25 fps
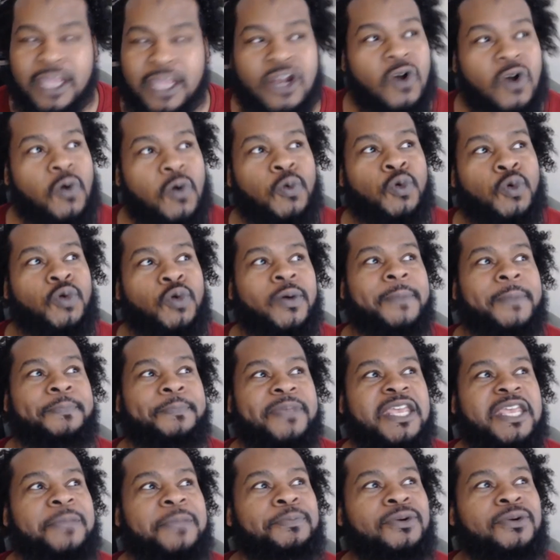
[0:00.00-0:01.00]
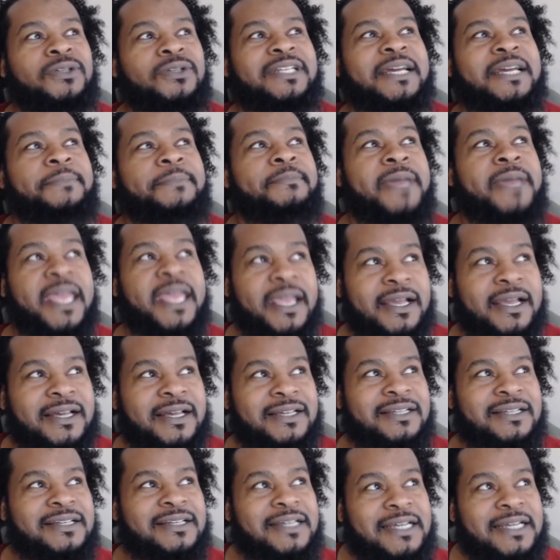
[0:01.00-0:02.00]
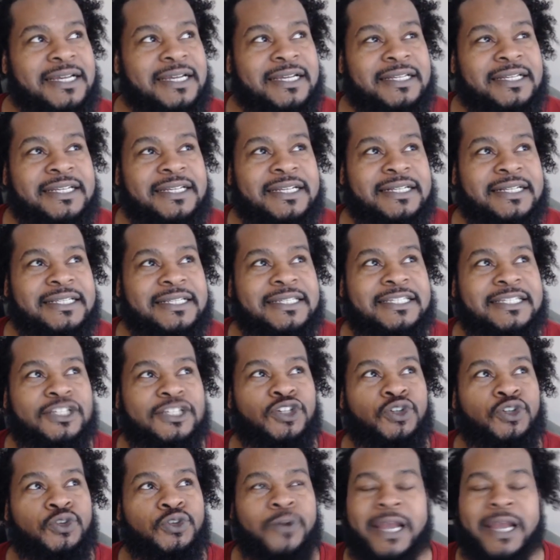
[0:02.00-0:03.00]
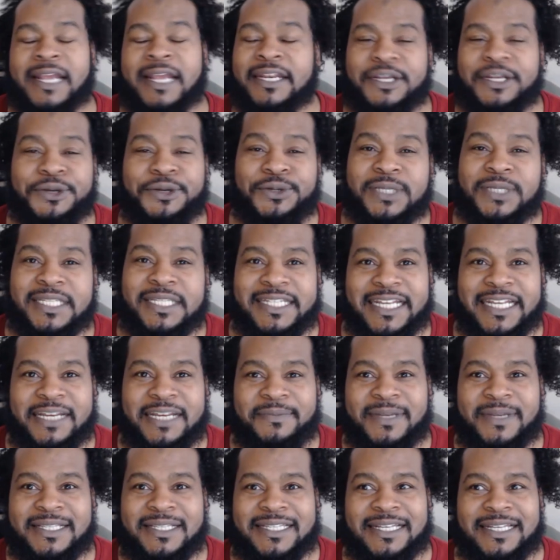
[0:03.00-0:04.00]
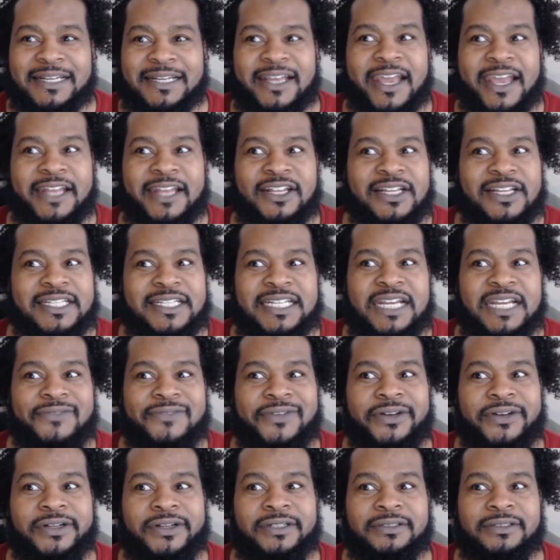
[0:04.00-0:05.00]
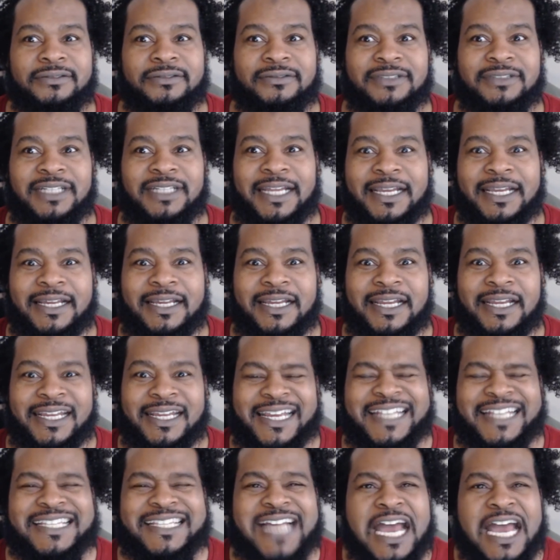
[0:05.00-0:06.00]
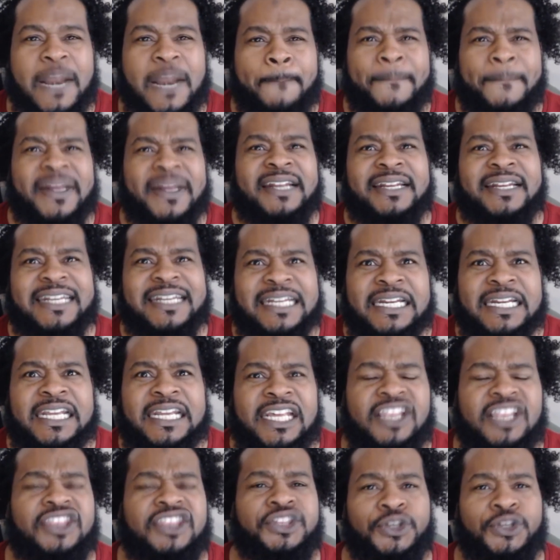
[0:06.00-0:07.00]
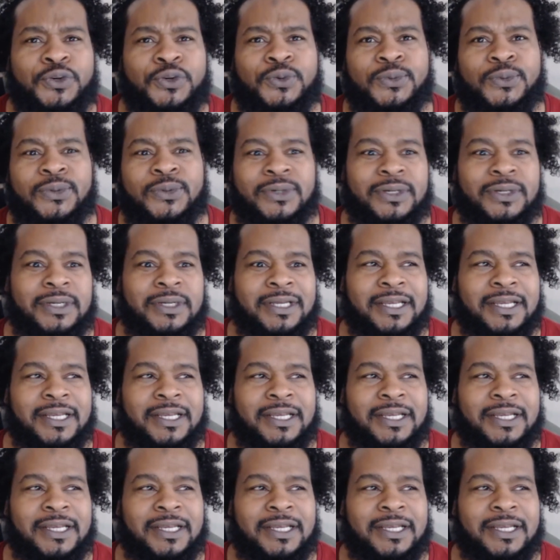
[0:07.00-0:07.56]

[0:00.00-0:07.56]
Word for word: You know when people they make these grandiose statements and it doesn't even like it's kind of beneath you